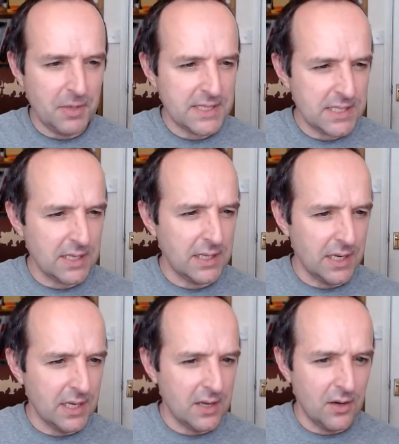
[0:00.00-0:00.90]
my son
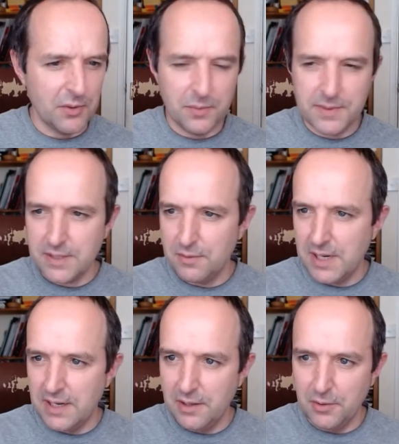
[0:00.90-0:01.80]
getting a card with
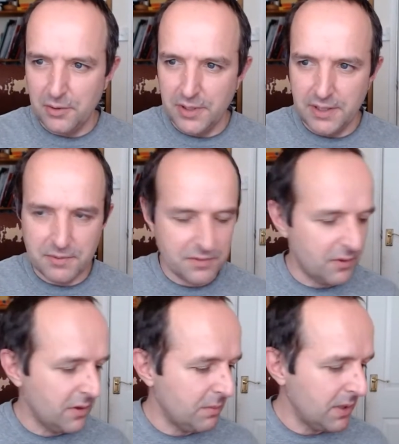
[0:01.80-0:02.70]
Solgaleo on. He was
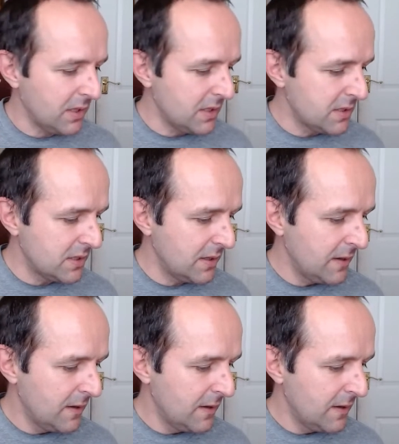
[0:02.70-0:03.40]
rather pleased.